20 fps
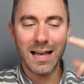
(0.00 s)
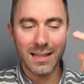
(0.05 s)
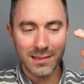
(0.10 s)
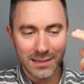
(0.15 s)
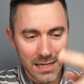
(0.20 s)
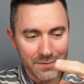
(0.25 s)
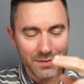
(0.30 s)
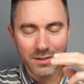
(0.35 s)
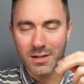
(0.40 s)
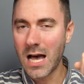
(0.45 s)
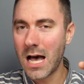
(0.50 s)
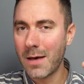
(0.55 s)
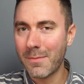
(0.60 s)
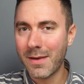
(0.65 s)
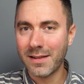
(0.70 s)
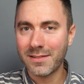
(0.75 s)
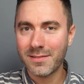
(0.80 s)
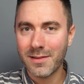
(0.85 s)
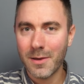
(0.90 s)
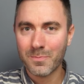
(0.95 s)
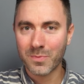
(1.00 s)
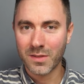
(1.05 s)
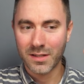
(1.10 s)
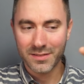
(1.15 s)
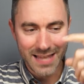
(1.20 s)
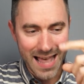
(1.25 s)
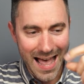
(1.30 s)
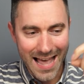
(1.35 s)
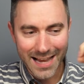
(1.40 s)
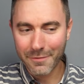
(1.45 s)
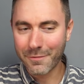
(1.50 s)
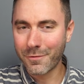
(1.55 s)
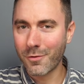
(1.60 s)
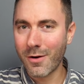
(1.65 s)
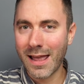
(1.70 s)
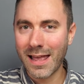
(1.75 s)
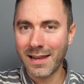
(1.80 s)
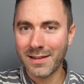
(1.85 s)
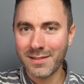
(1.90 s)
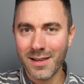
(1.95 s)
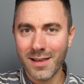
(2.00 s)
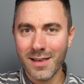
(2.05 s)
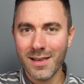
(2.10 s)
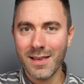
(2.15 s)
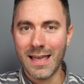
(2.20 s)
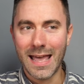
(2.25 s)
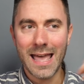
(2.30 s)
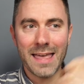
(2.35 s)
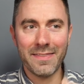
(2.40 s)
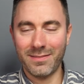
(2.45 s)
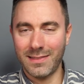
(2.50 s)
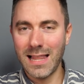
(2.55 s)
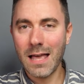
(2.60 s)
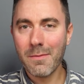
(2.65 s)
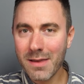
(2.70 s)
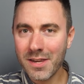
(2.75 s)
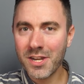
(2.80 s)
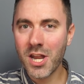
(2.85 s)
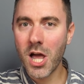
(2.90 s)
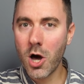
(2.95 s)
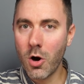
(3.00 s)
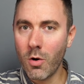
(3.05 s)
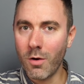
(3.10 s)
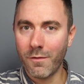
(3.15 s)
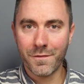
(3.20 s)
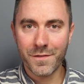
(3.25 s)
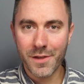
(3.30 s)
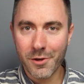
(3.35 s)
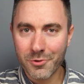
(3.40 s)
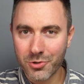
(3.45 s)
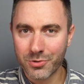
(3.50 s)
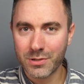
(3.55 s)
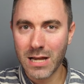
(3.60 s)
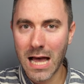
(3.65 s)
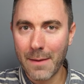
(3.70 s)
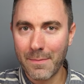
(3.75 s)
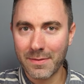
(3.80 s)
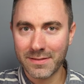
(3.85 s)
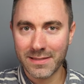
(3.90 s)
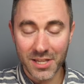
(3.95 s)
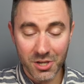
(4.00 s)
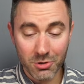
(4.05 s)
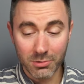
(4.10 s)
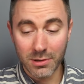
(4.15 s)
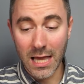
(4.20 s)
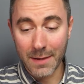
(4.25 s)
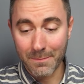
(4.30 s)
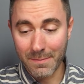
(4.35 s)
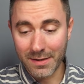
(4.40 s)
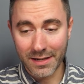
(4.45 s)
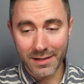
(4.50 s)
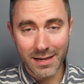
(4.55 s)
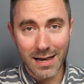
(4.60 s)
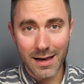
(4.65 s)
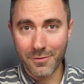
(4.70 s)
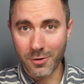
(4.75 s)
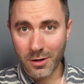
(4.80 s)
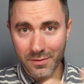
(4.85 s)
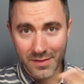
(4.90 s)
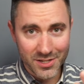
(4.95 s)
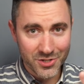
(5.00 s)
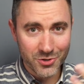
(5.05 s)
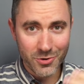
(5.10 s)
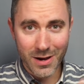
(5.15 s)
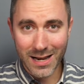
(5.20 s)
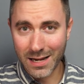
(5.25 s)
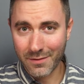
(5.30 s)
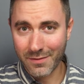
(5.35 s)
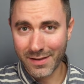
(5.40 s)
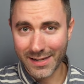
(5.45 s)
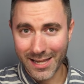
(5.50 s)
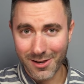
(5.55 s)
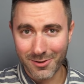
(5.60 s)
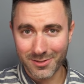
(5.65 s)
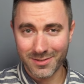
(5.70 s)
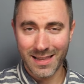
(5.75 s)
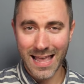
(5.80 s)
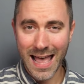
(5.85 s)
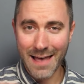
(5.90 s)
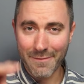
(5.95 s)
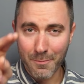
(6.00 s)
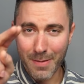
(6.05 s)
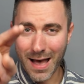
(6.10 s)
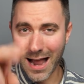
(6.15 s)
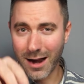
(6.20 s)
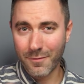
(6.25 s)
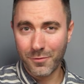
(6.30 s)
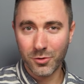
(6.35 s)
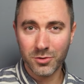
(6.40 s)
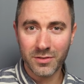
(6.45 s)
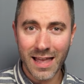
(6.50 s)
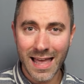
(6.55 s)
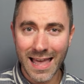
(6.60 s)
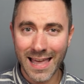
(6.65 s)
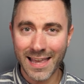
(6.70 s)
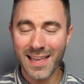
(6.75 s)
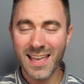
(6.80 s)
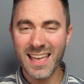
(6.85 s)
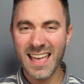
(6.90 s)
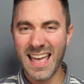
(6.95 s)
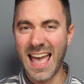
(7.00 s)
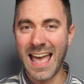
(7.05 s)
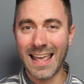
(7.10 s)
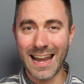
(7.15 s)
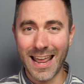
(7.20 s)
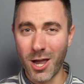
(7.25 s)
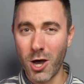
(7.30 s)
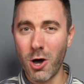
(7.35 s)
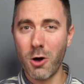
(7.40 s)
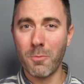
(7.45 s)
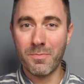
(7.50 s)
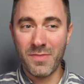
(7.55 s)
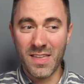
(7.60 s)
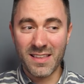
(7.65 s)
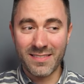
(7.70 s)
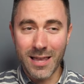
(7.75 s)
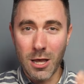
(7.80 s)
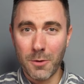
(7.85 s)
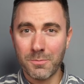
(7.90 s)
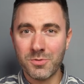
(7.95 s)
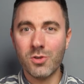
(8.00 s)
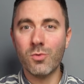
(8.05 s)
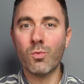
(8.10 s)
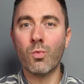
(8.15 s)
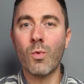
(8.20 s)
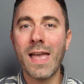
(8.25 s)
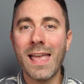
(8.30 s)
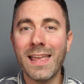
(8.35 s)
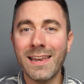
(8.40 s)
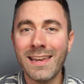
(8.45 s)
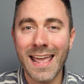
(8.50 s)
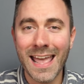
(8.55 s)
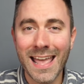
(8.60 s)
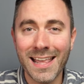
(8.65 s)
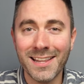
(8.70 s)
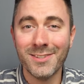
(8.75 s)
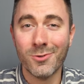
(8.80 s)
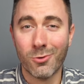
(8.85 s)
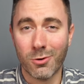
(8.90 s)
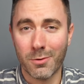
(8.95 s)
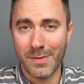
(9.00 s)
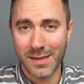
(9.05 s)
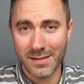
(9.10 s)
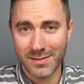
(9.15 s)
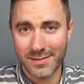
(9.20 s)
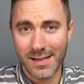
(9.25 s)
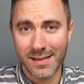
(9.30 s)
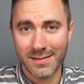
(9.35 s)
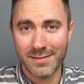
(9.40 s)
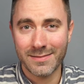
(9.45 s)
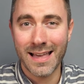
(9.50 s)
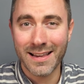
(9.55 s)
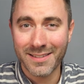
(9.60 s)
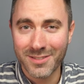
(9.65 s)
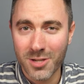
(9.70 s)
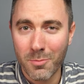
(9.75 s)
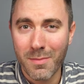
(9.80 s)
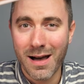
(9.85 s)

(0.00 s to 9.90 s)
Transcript: Leave a comment, tag a friend, and let me know future topics that you'd like me to cover in these training videos. Have a powerful day, and I hope this helps you win in your business. Thanks so